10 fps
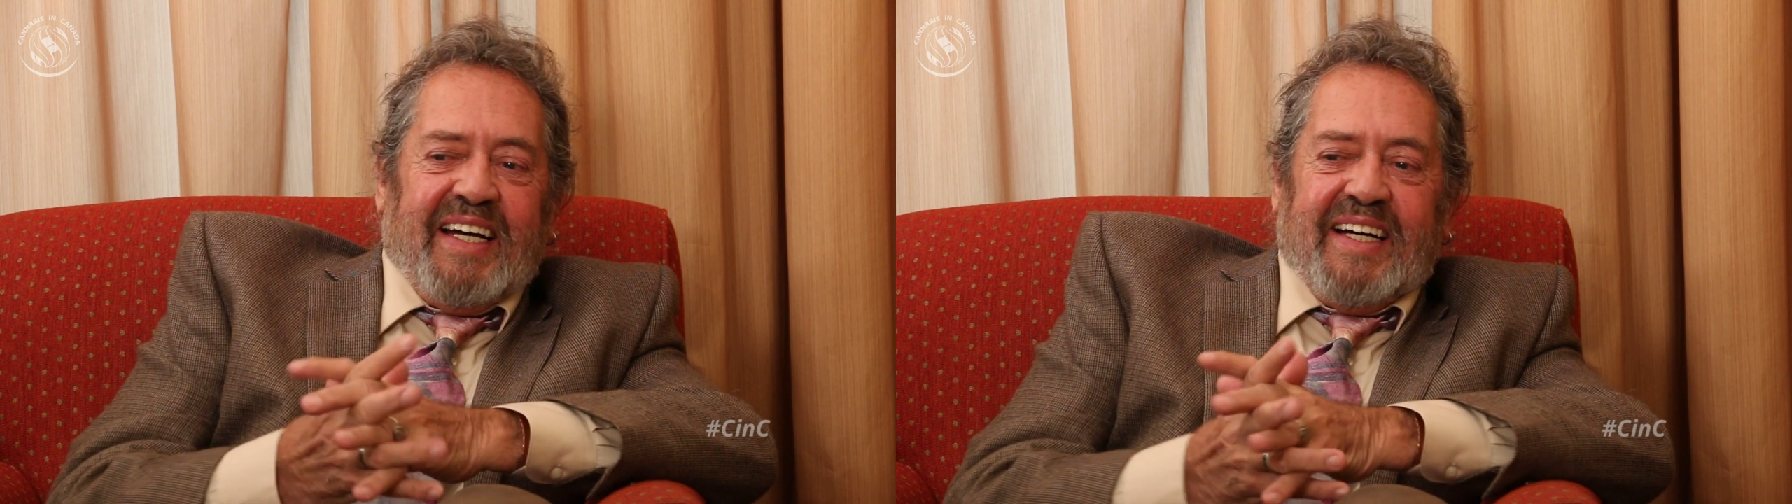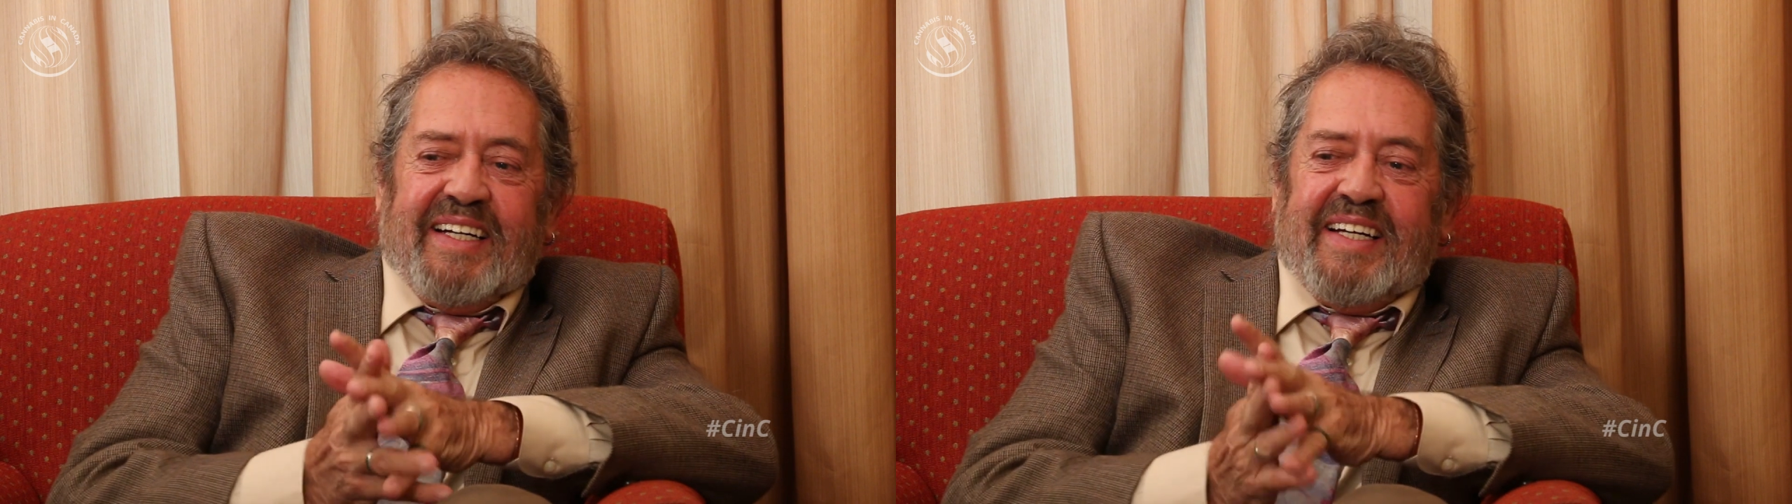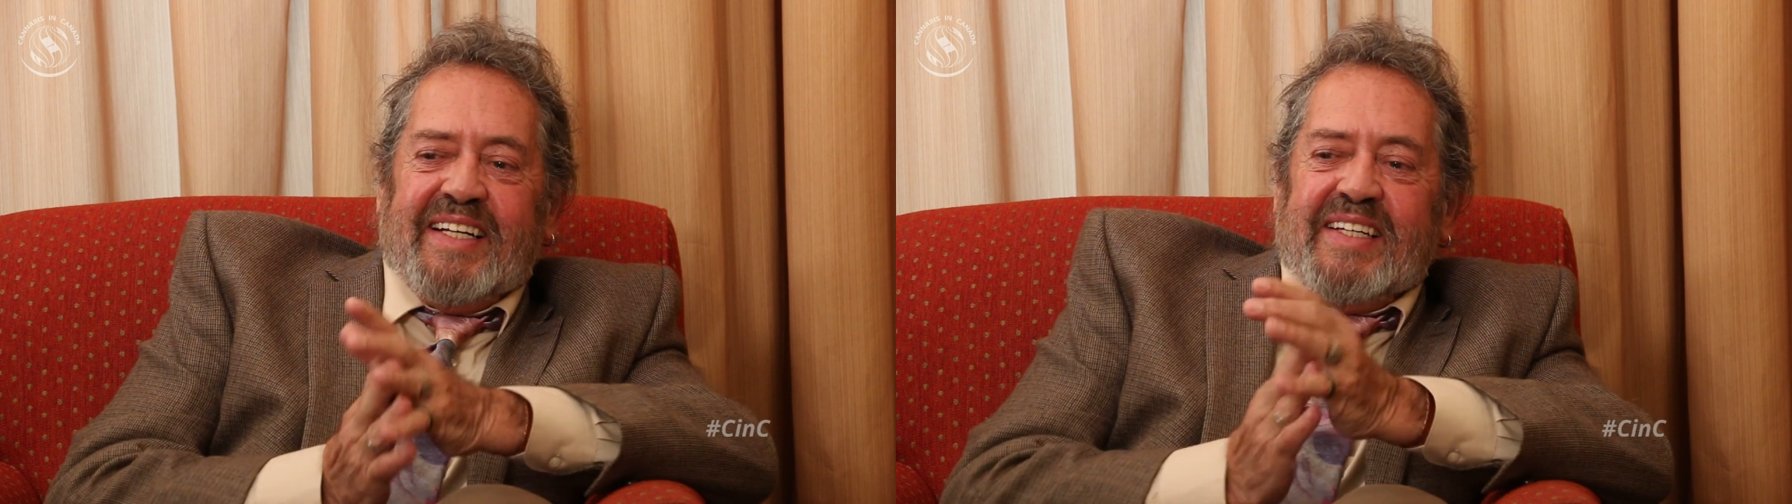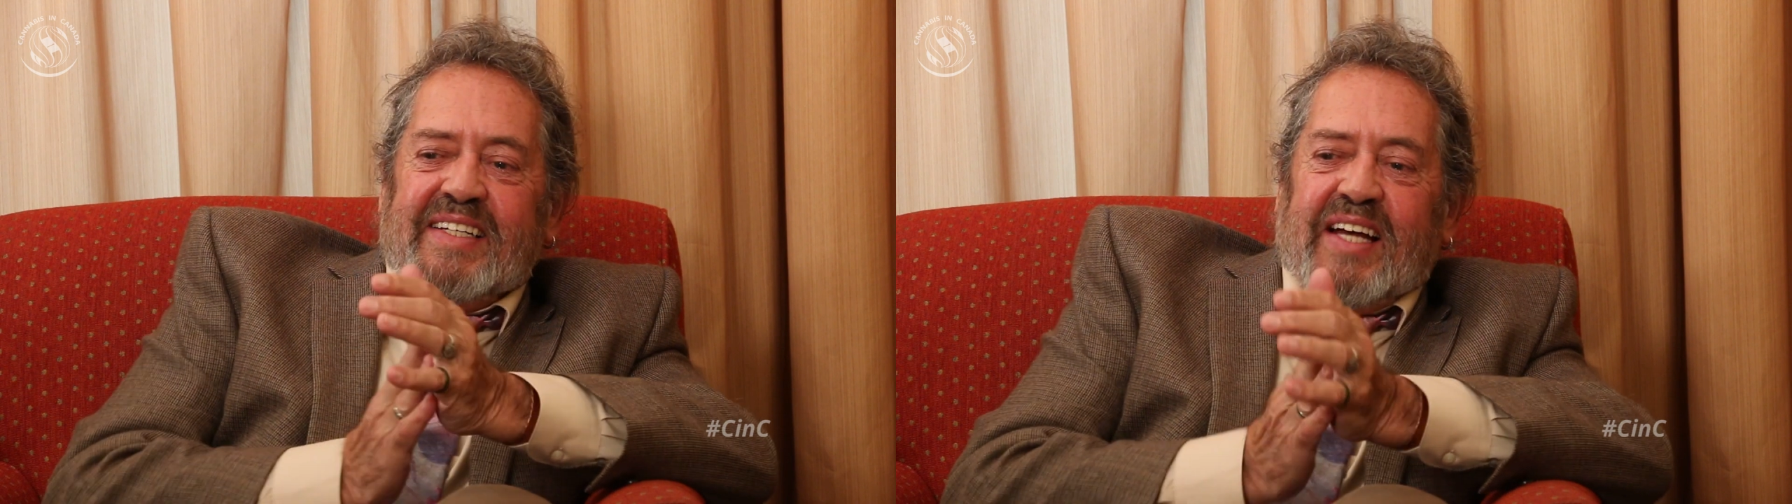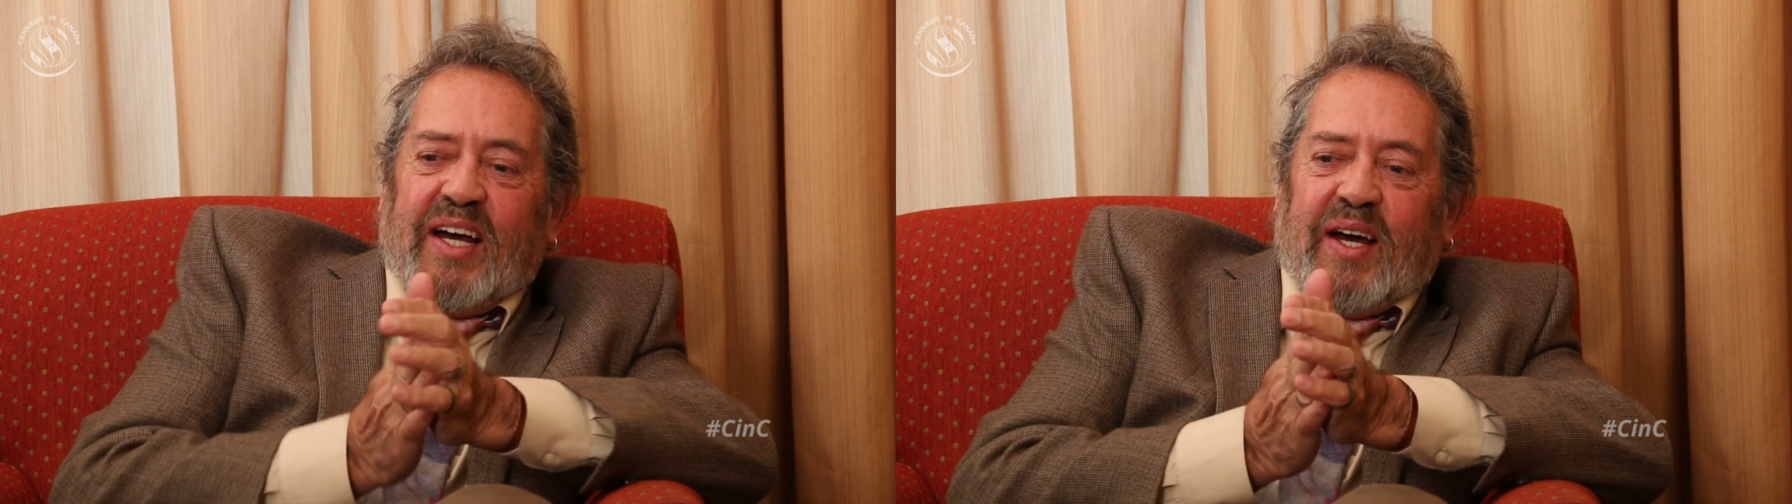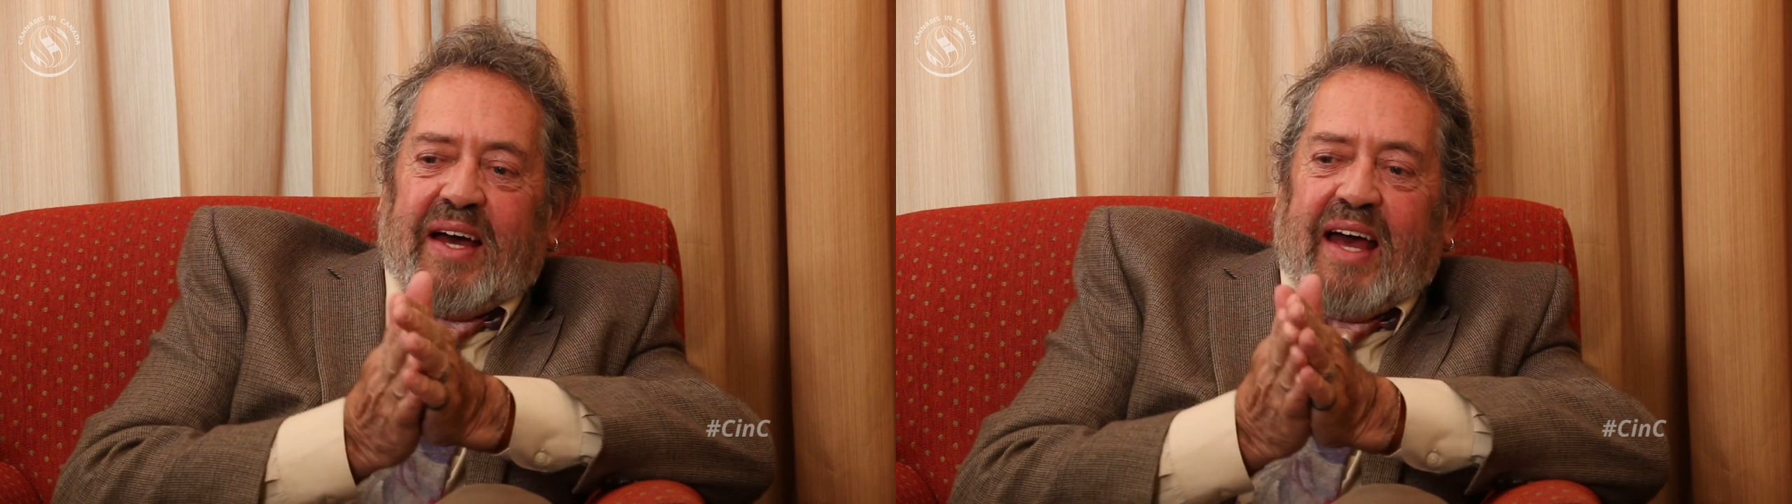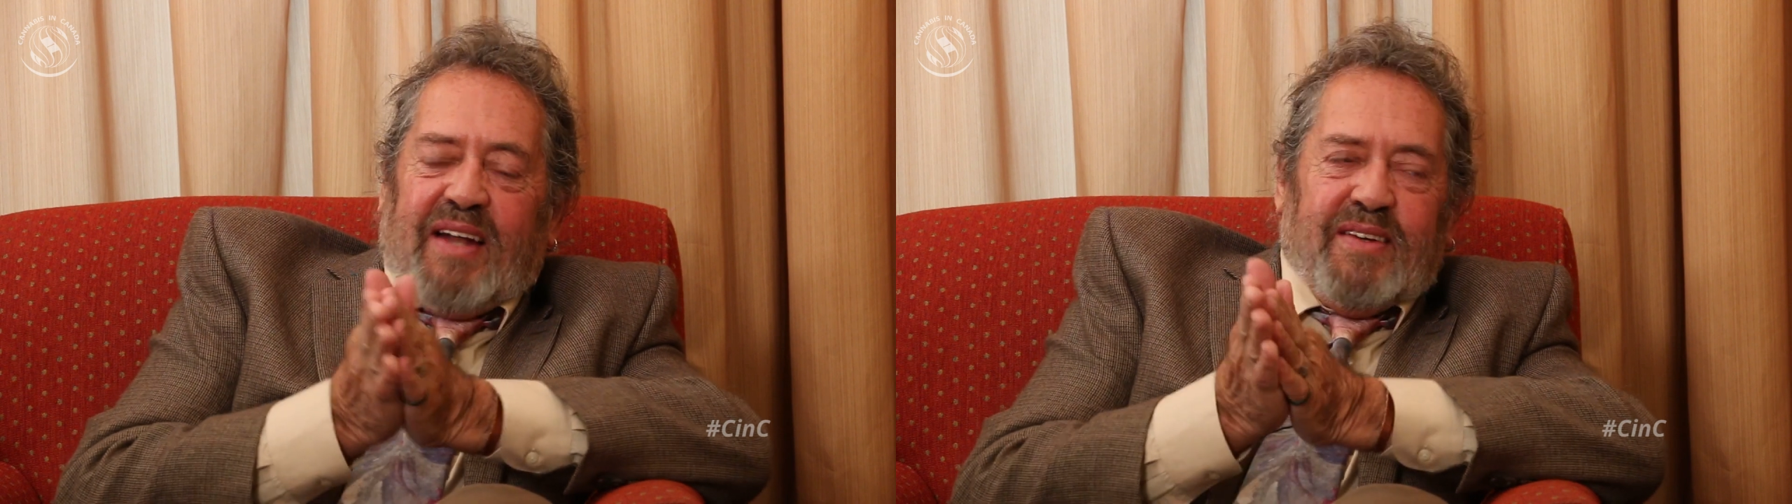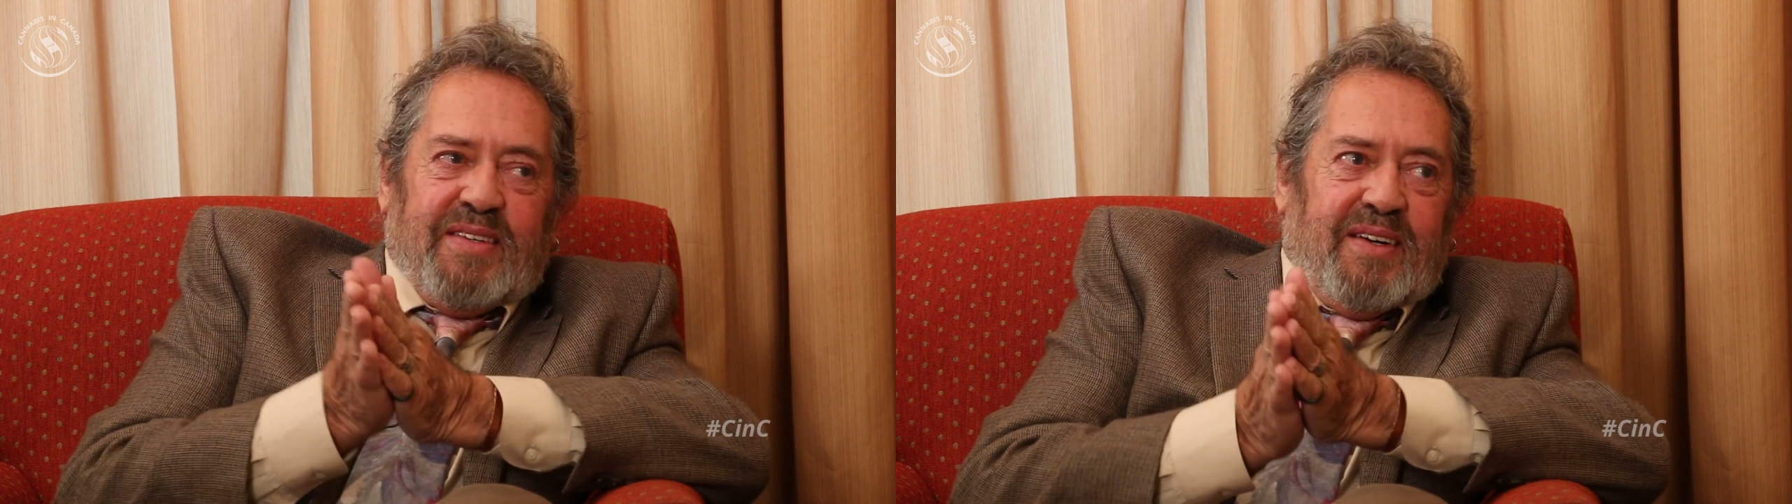Uh, uh,
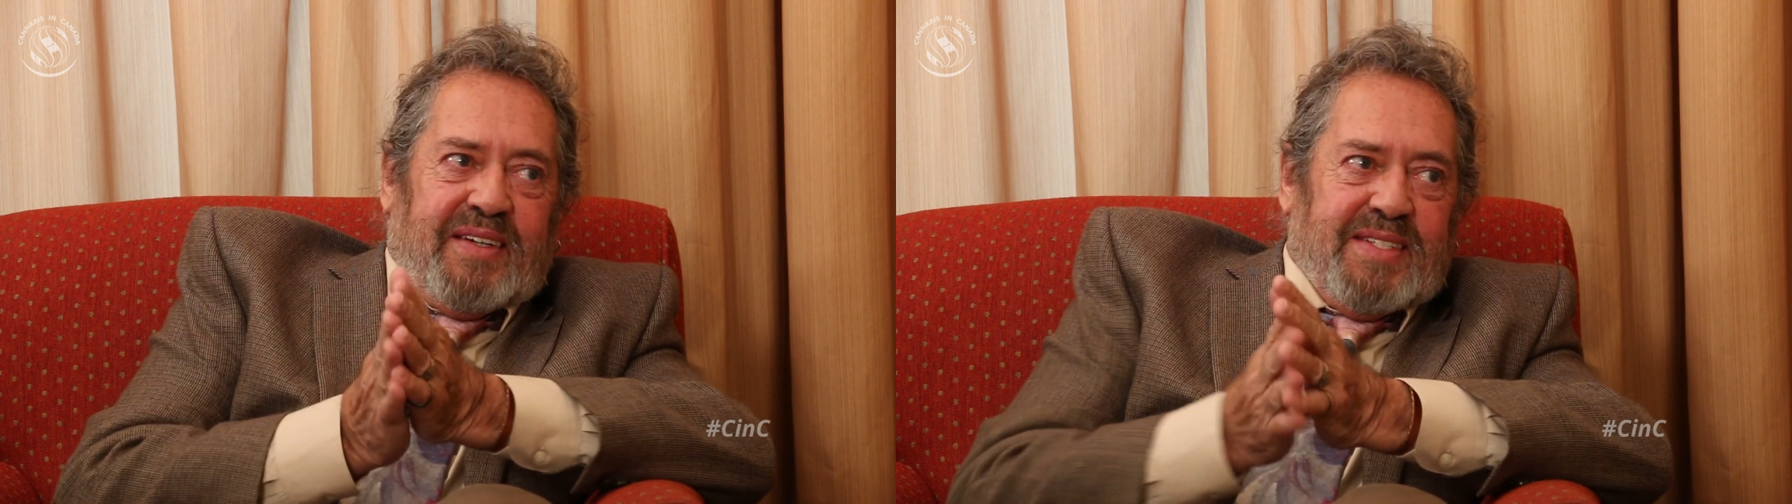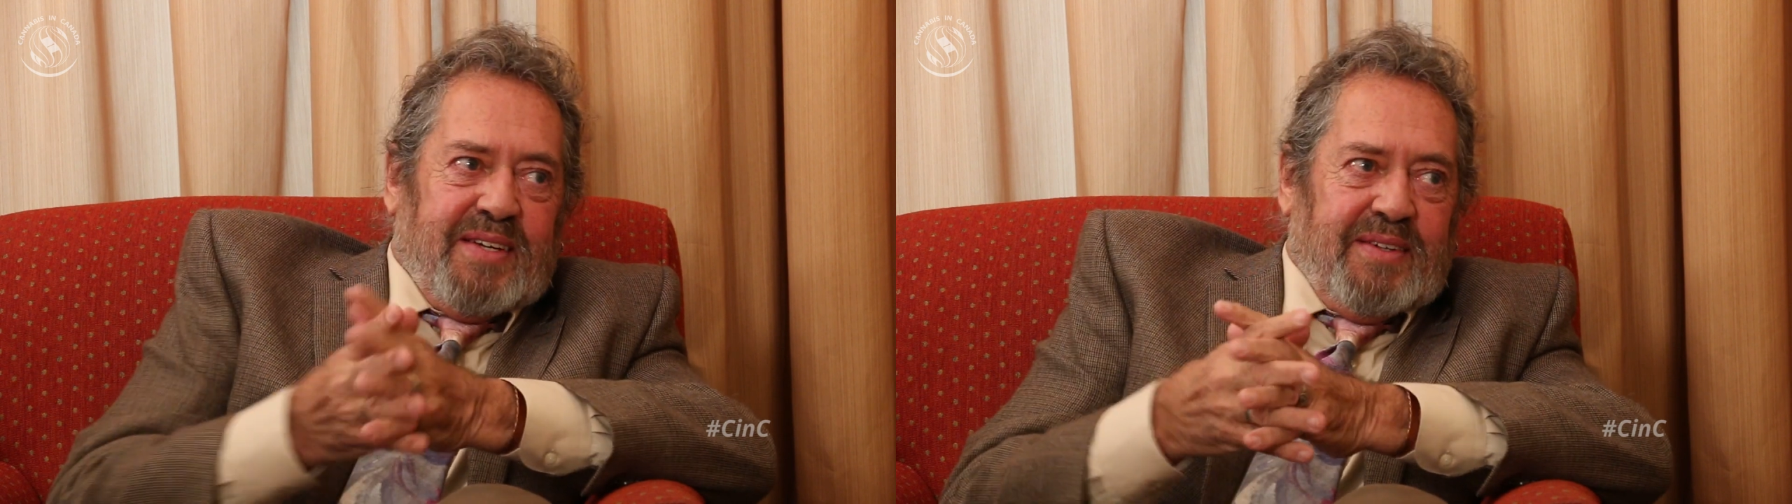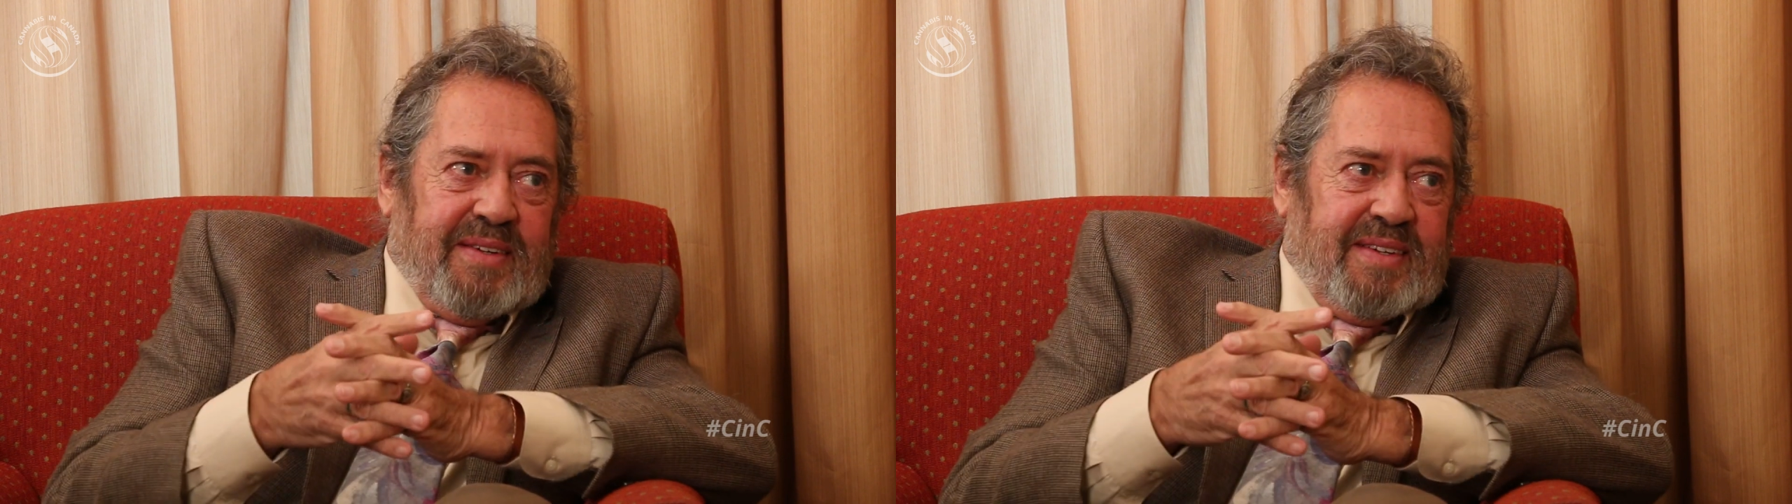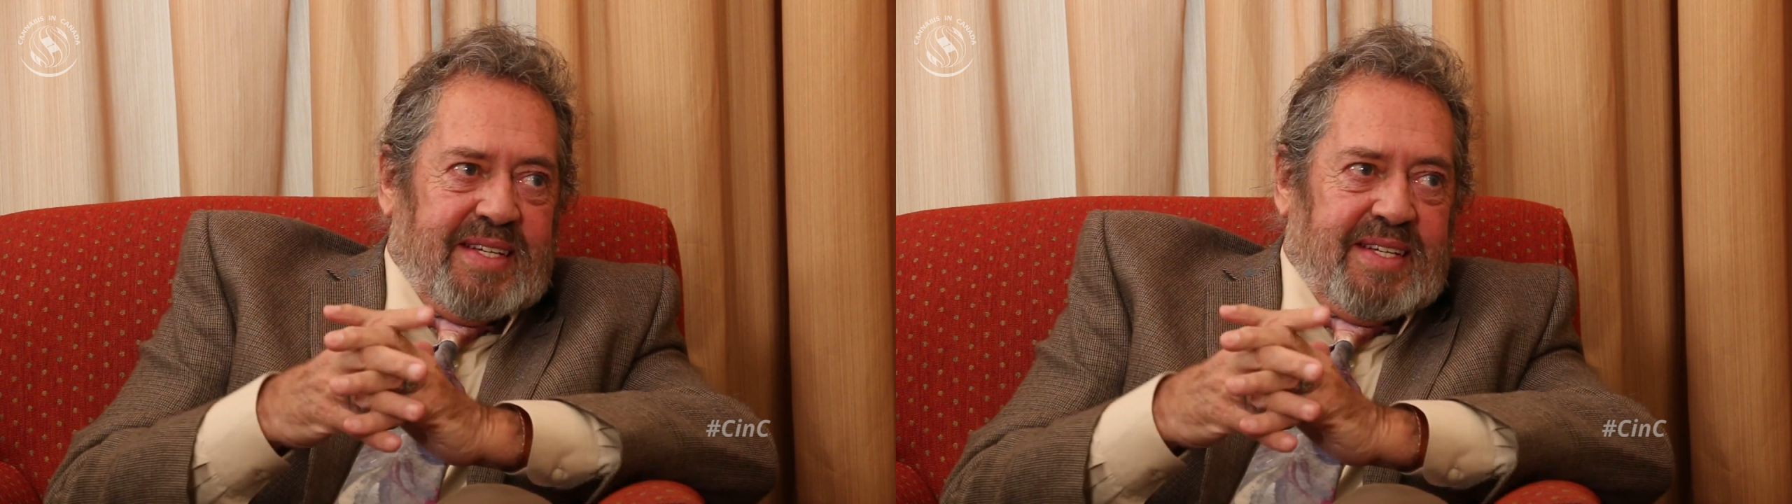Alan Young is, a,